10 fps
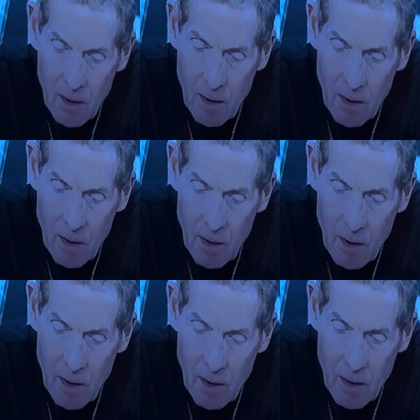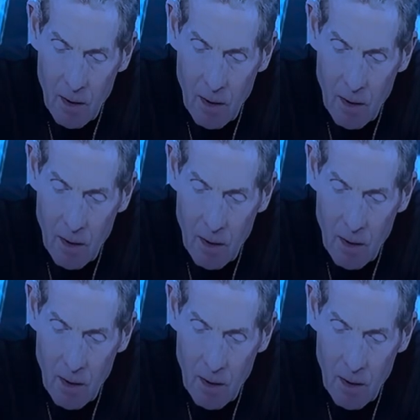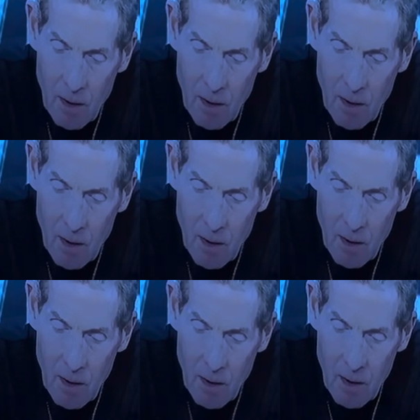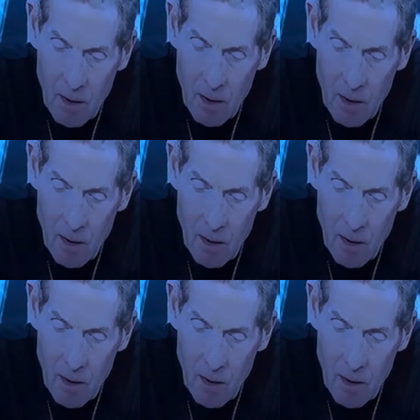The person shown says nothing.